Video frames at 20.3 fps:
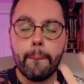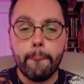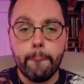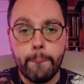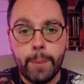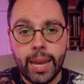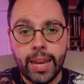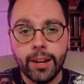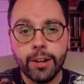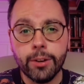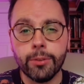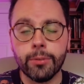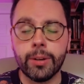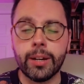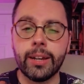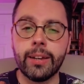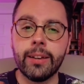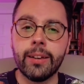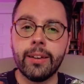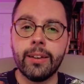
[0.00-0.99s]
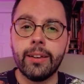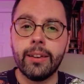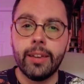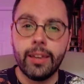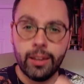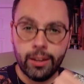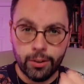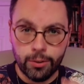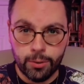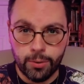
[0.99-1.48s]
bakery
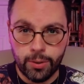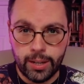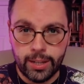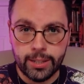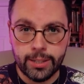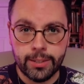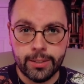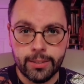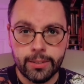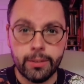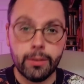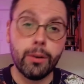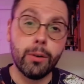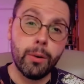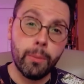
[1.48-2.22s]
increase.